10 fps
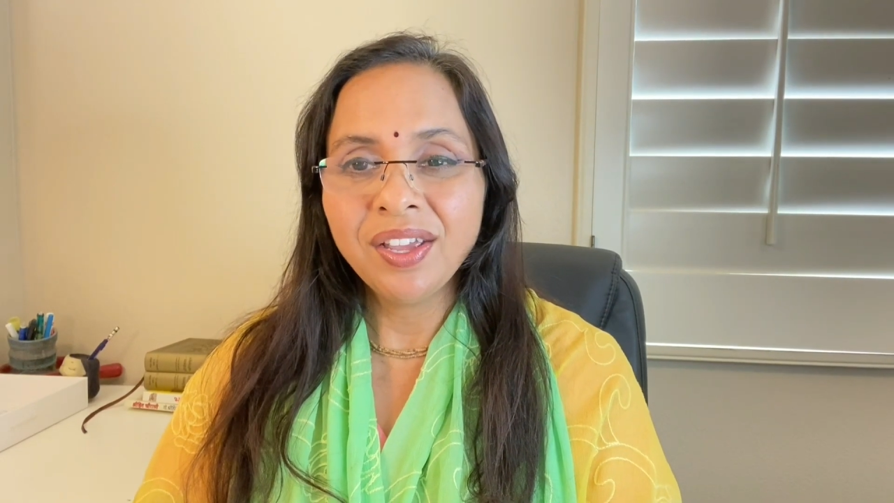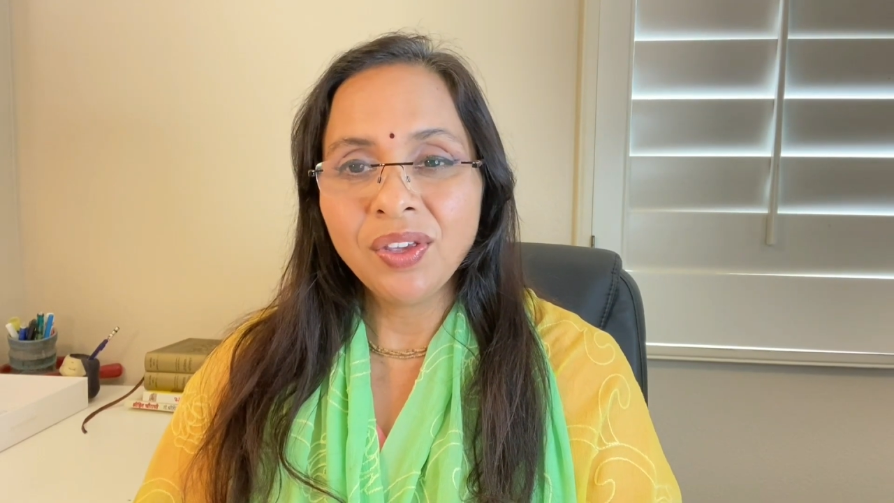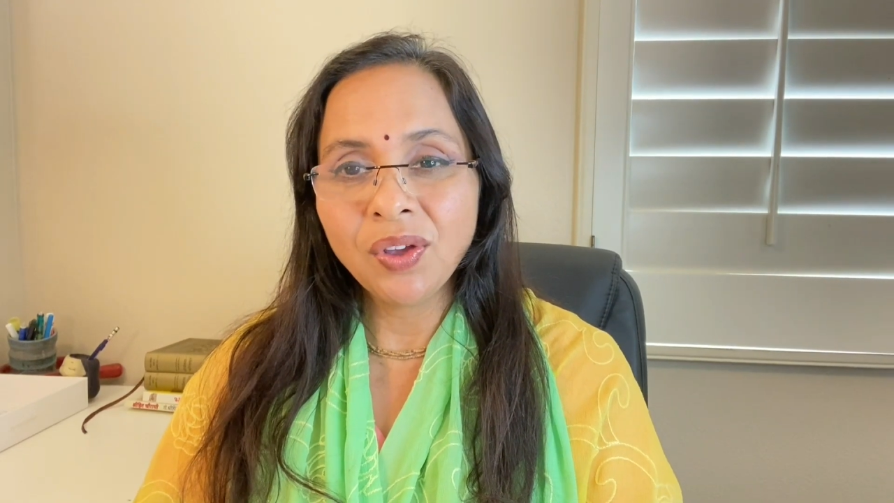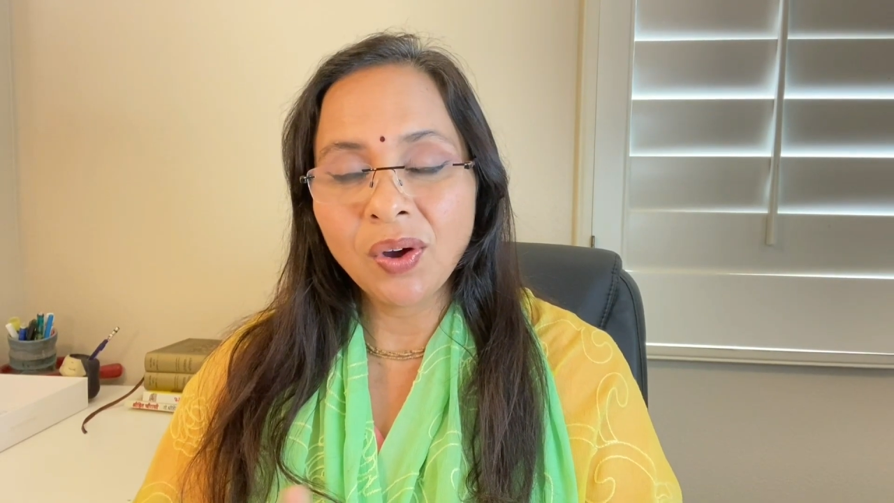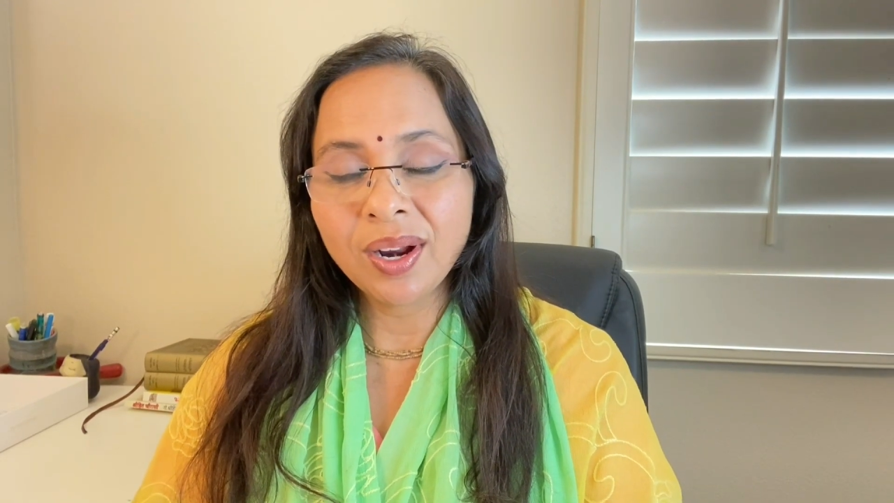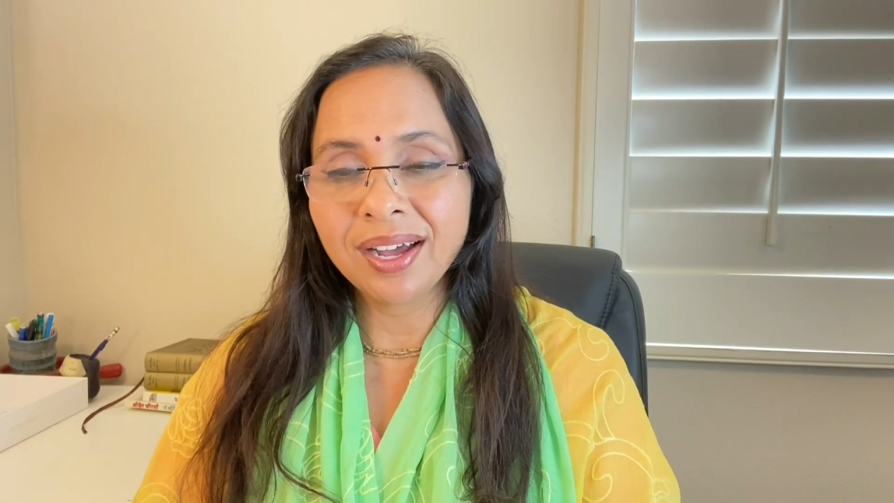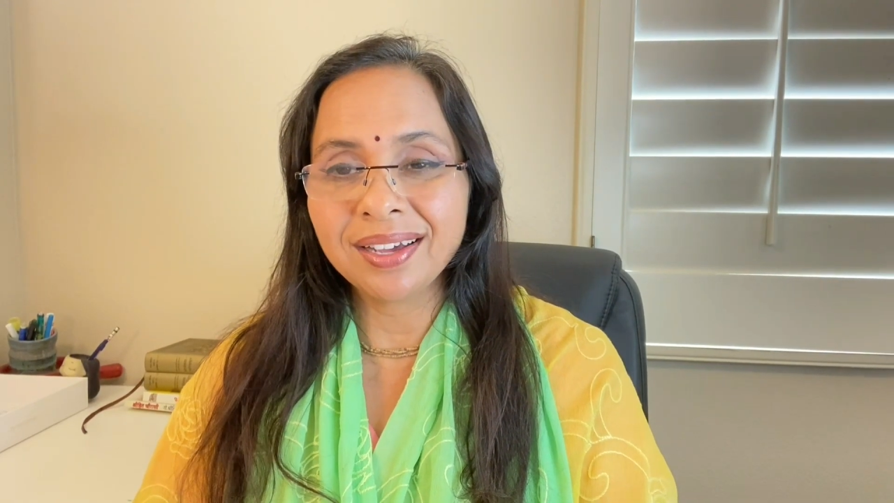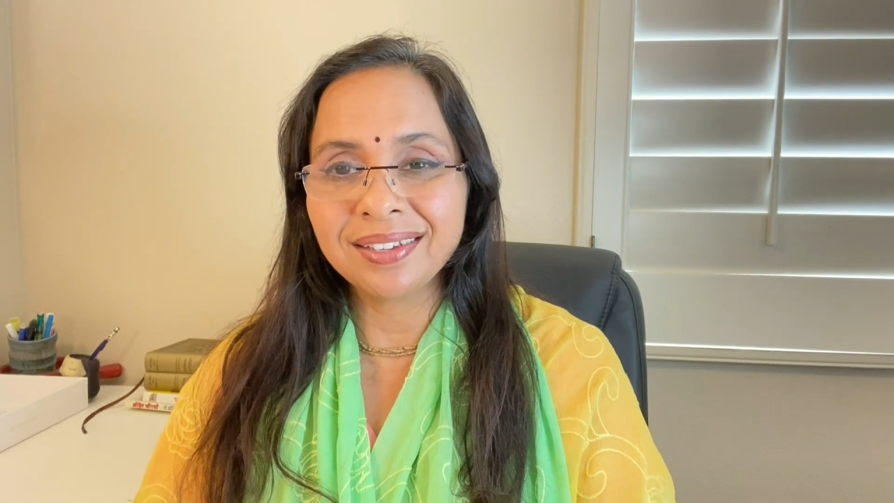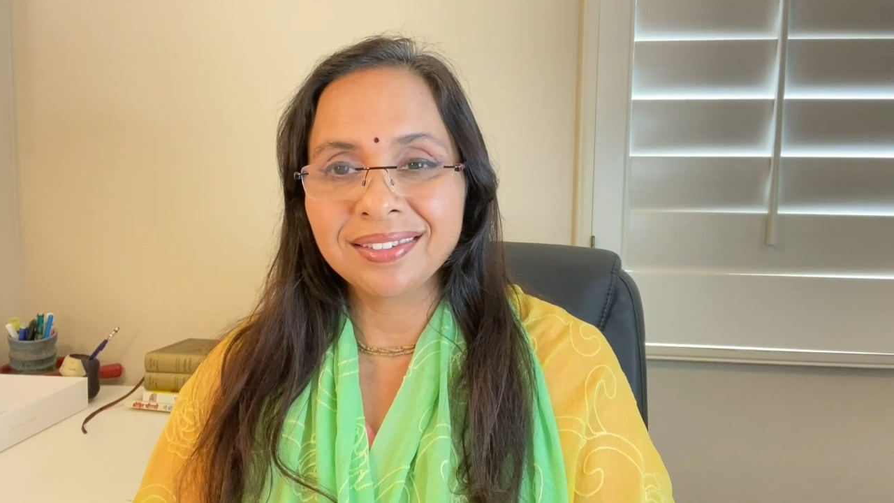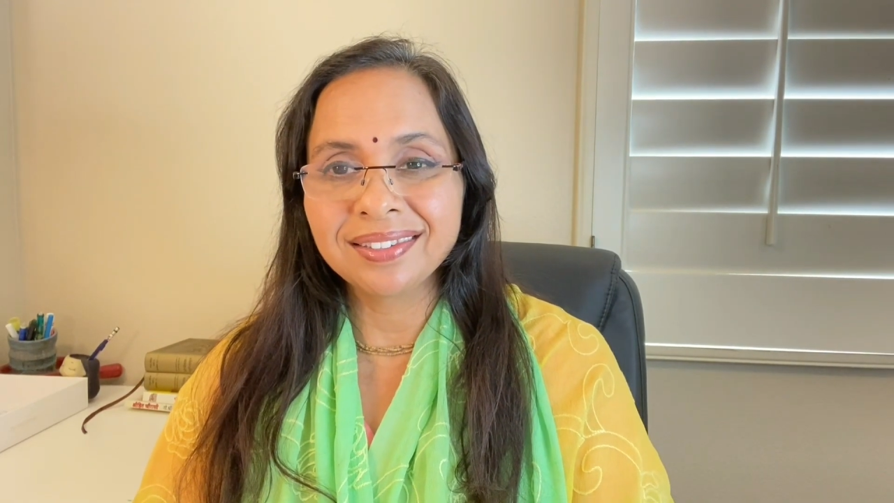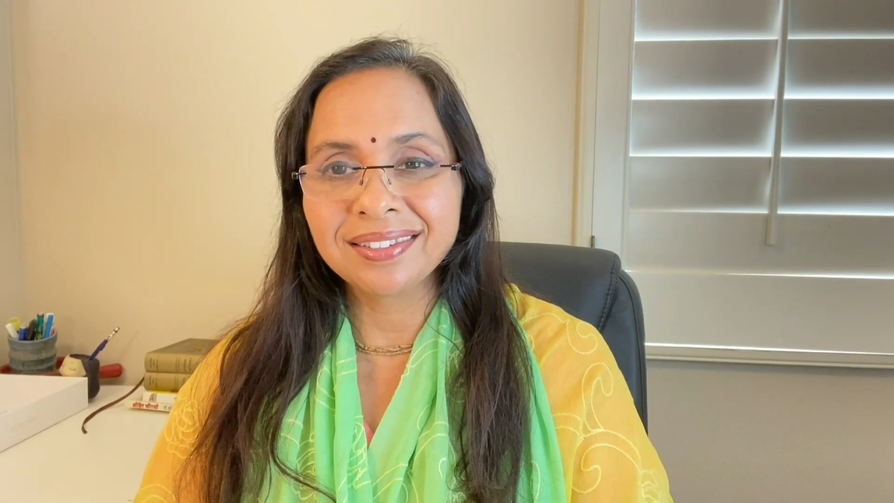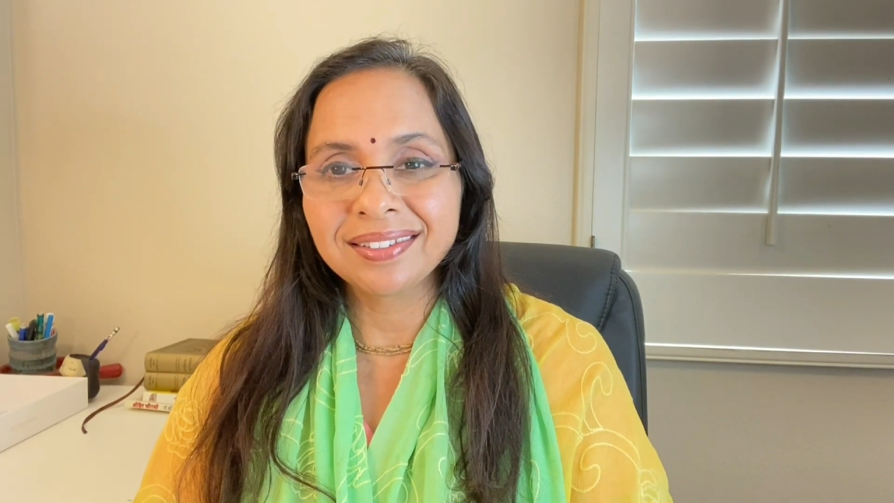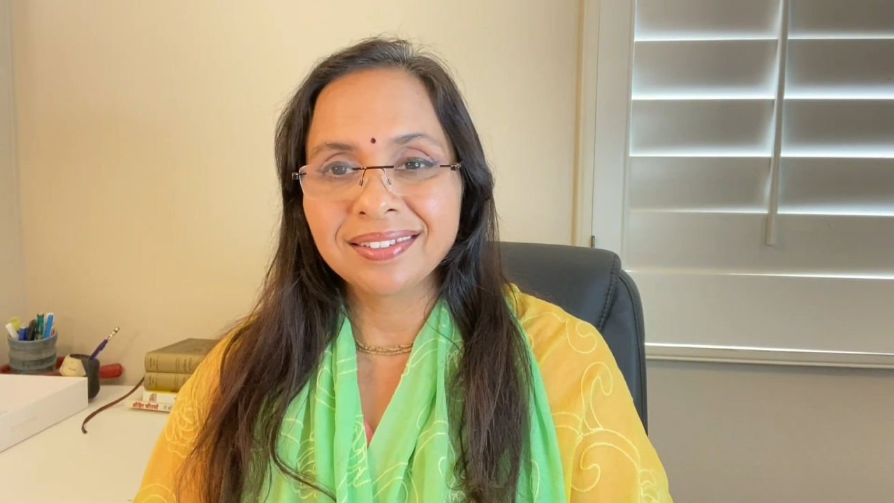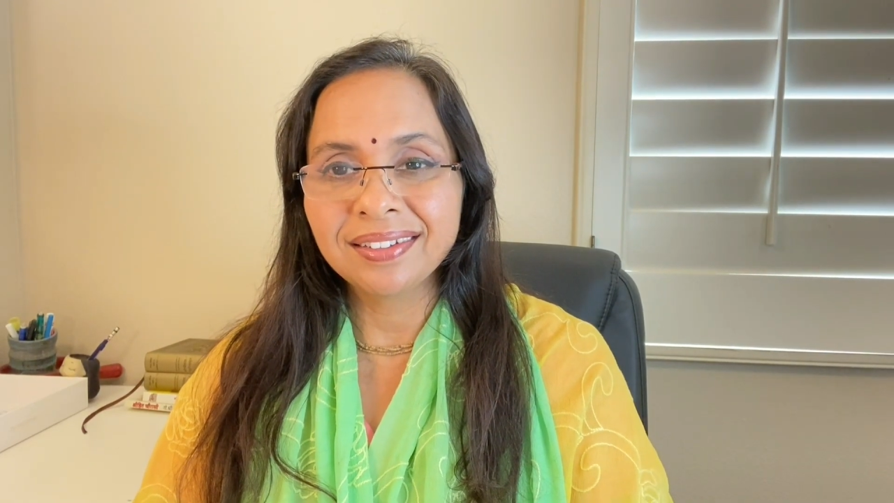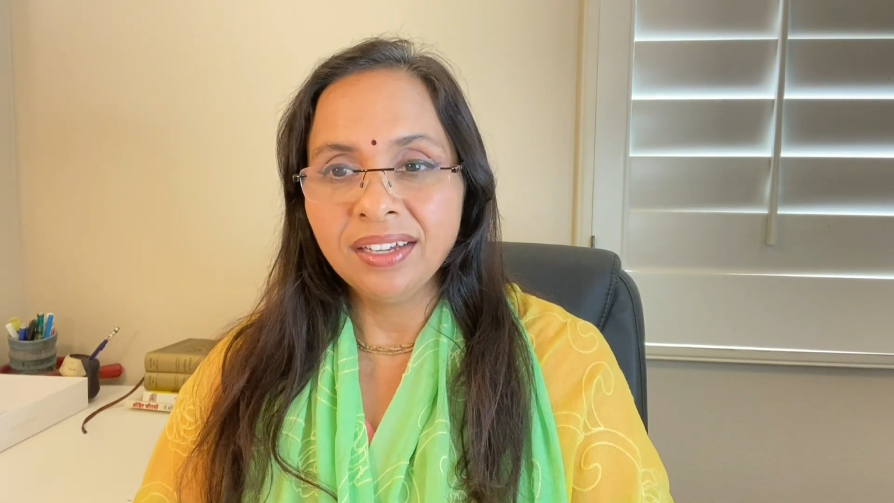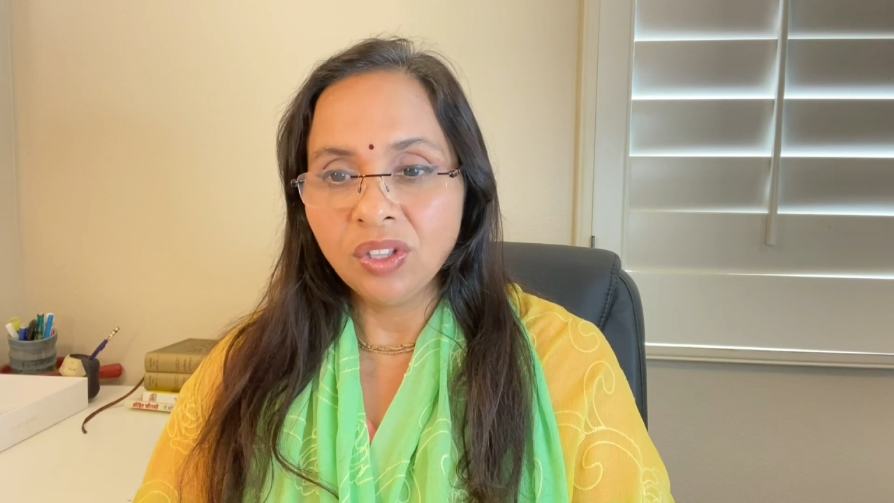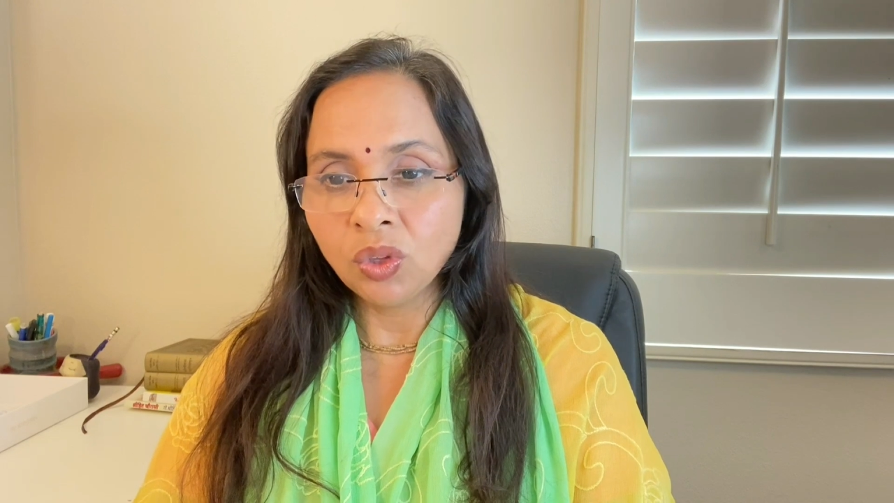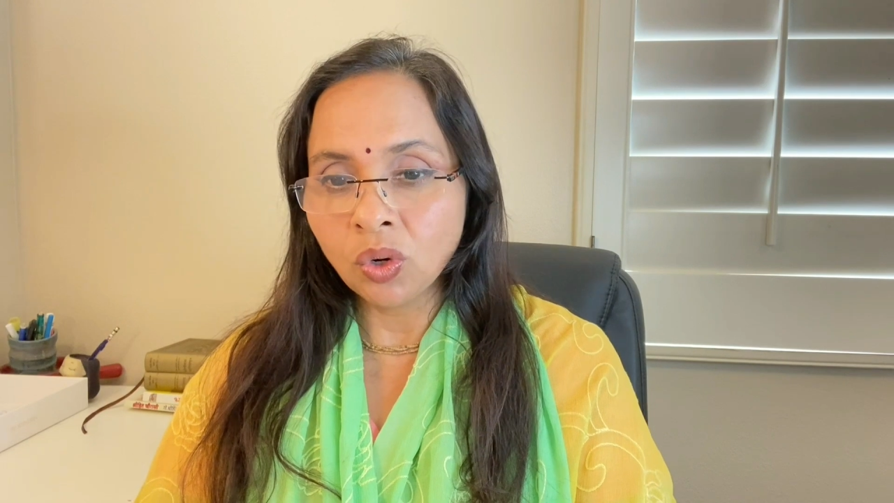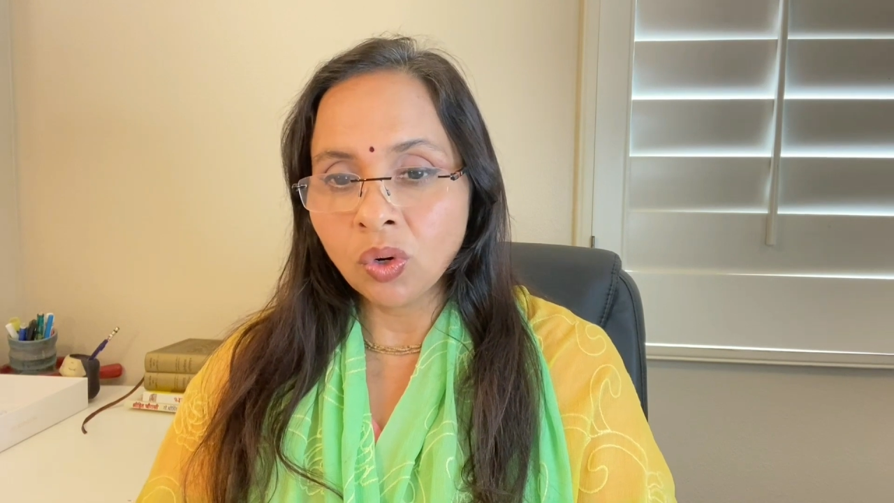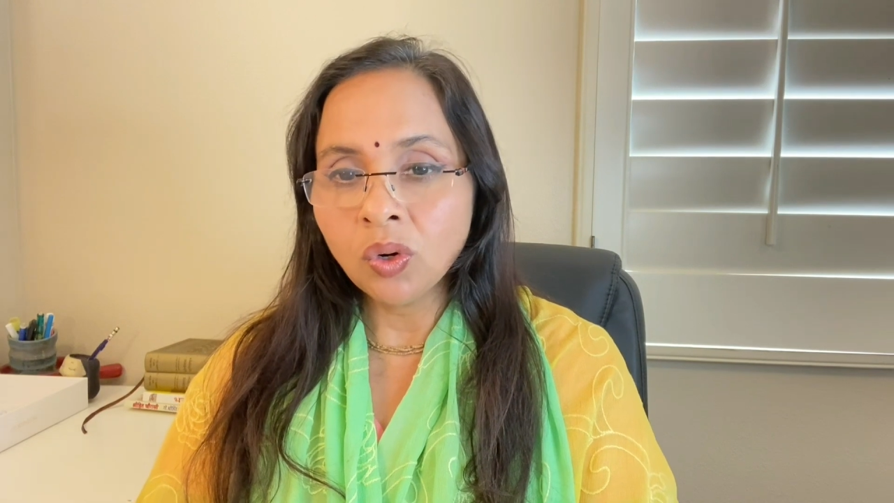your eyes,
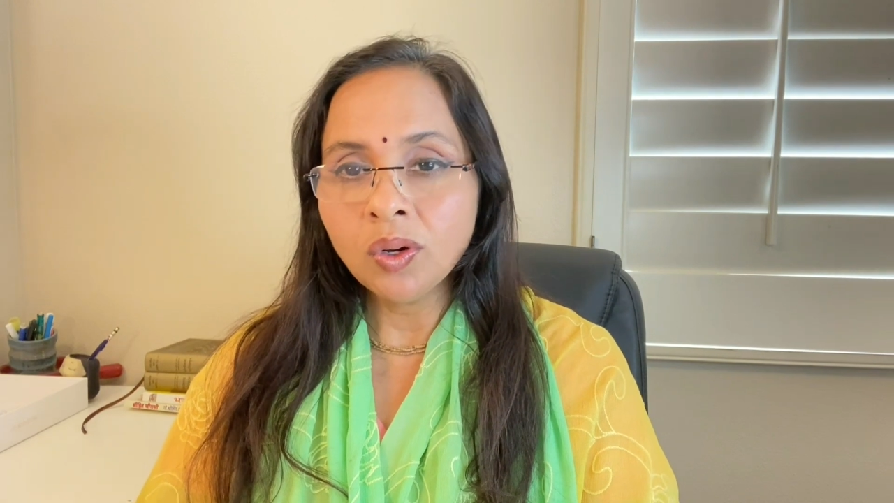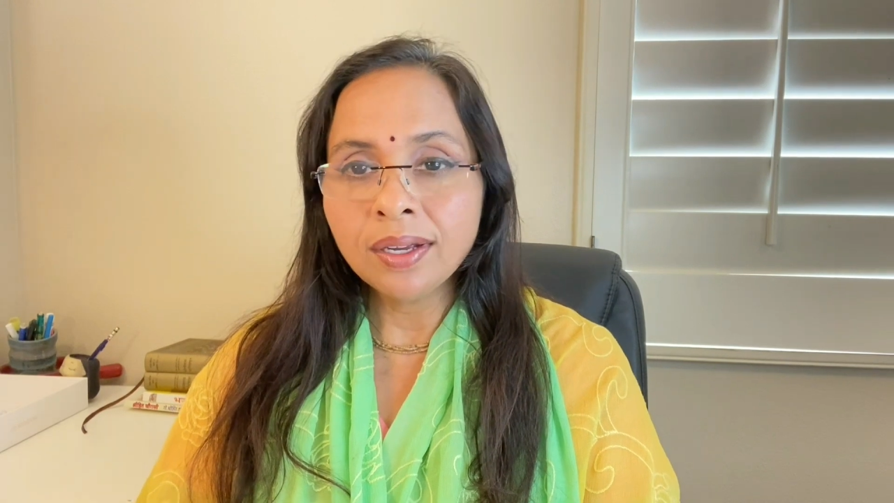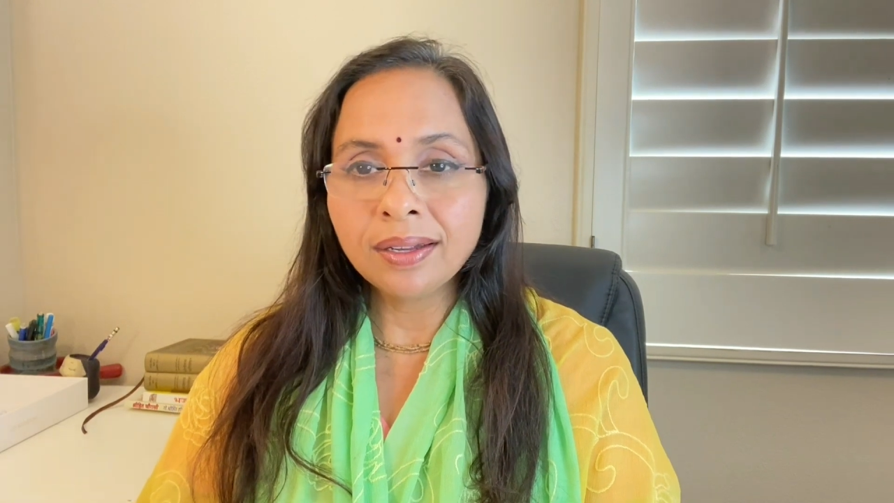though